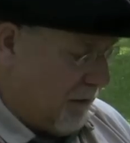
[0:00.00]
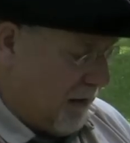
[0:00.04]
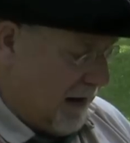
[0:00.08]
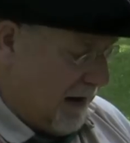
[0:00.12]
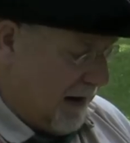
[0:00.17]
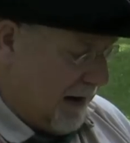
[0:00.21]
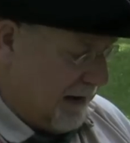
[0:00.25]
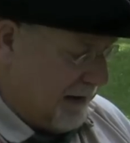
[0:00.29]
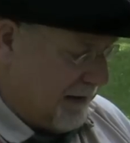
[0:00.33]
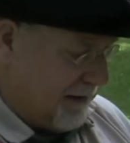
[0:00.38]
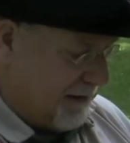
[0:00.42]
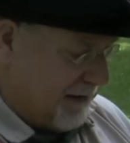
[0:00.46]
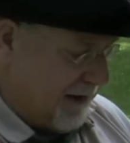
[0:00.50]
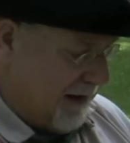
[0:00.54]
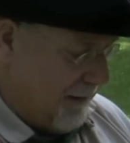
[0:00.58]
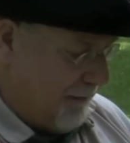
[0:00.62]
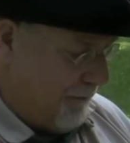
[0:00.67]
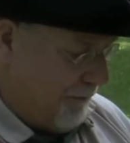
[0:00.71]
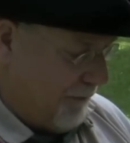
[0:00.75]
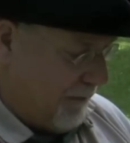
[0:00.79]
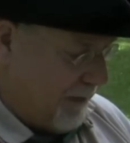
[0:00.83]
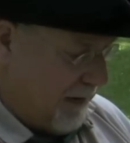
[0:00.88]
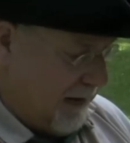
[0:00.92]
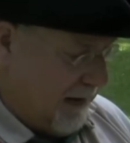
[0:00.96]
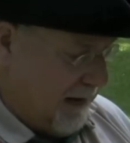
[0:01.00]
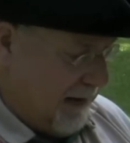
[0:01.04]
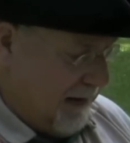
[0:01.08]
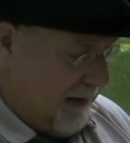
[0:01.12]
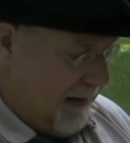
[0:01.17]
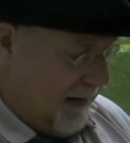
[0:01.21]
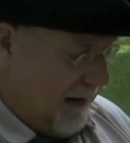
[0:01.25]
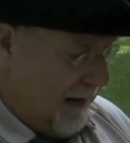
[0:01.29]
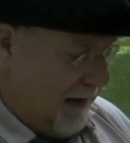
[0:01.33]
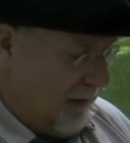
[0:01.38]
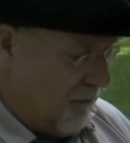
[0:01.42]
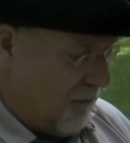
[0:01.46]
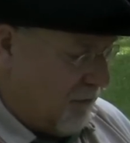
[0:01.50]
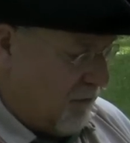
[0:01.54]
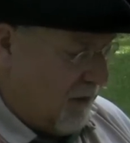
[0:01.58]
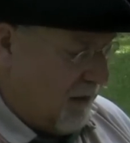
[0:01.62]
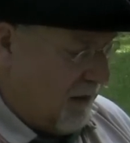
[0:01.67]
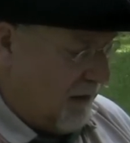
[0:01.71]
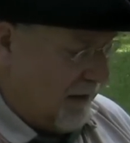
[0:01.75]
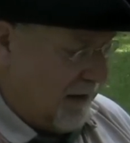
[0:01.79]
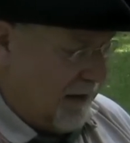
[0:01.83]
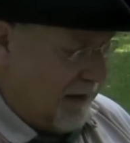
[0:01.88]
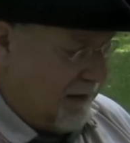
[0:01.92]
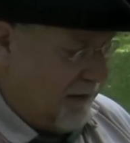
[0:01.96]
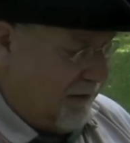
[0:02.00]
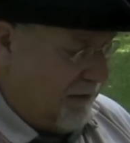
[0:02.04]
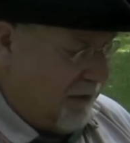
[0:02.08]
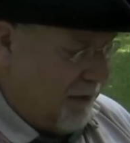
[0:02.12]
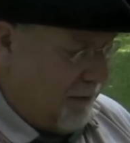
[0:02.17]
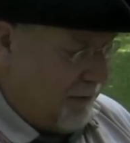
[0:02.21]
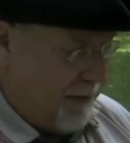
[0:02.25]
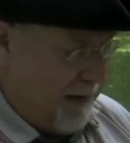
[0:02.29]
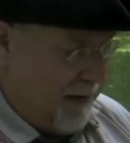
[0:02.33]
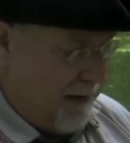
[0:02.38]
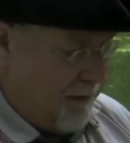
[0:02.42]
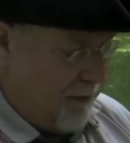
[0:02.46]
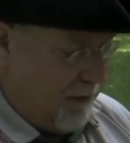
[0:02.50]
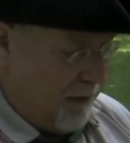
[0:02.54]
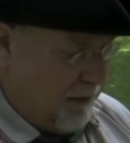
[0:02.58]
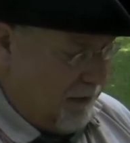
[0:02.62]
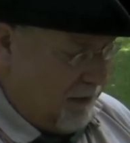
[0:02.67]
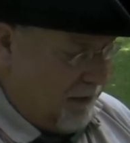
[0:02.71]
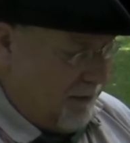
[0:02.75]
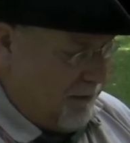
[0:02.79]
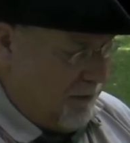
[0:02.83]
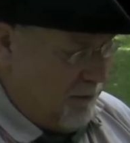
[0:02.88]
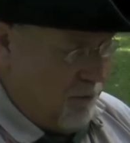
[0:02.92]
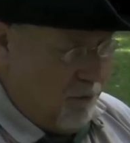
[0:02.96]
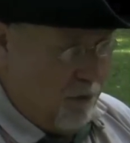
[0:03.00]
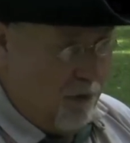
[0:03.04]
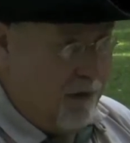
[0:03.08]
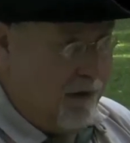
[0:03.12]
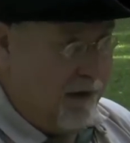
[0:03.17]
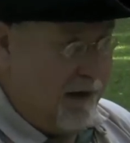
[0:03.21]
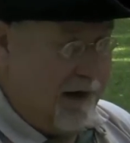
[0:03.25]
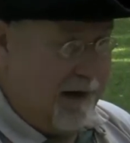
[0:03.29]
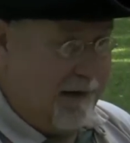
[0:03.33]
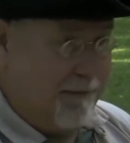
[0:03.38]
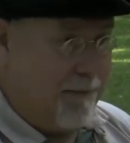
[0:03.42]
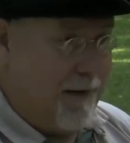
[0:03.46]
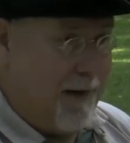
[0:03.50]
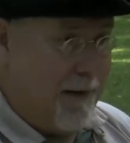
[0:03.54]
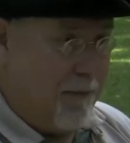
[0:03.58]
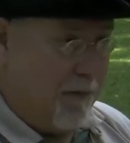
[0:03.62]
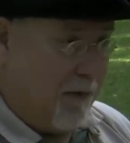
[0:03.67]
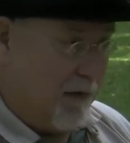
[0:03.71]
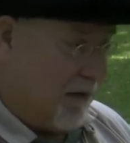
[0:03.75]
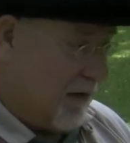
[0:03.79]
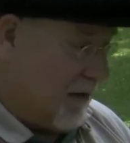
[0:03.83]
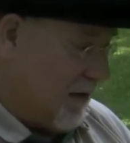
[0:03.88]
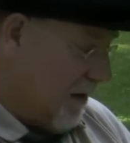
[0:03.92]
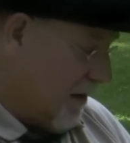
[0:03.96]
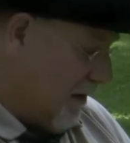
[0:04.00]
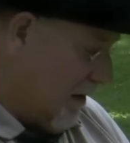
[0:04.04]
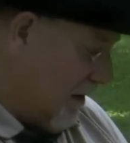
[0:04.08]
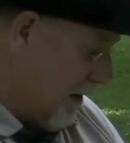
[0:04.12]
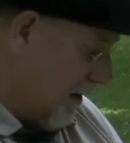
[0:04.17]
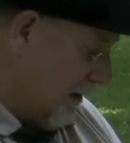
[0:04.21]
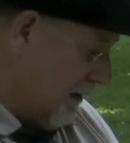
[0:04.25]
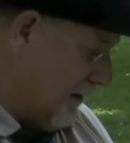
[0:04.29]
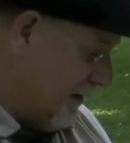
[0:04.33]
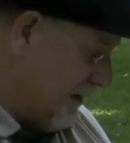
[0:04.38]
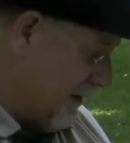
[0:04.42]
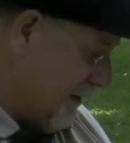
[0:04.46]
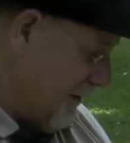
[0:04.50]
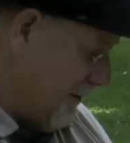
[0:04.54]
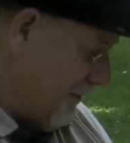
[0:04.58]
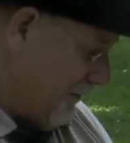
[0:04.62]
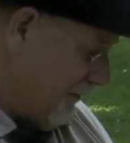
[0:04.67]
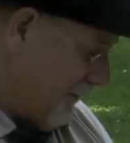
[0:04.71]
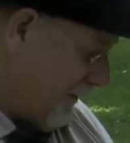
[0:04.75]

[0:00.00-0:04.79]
wads, and really they're paper, more like paper cards.